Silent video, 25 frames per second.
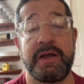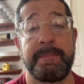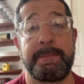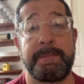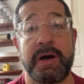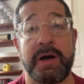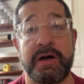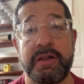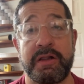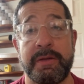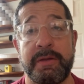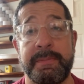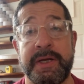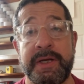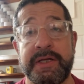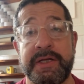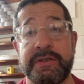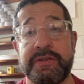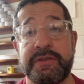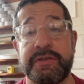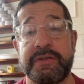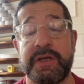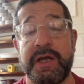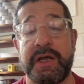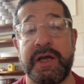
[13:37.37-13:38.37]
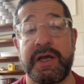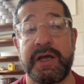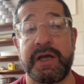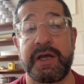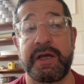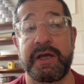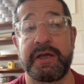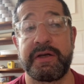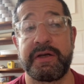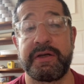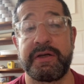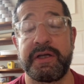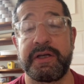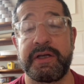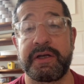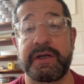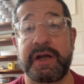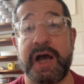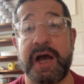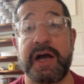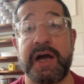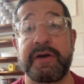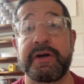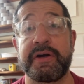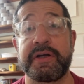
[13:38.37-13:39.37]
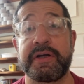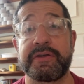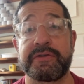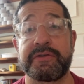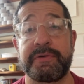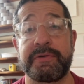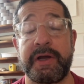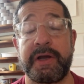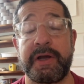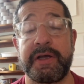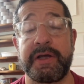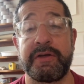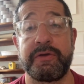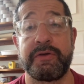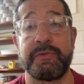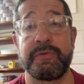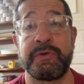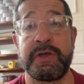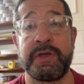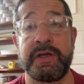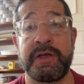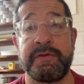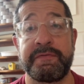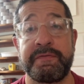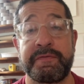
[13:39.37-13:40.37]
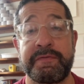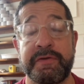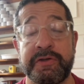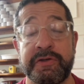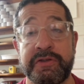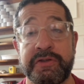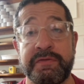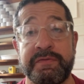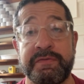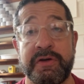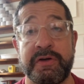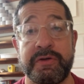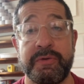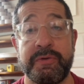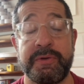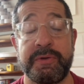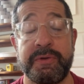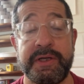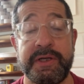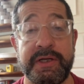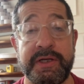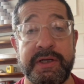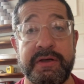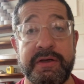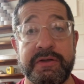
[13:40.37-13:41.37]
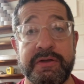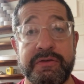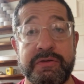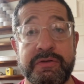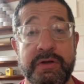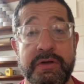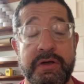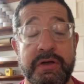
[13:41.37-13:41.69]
parliaments and in Congress, right? You need, first of all, you need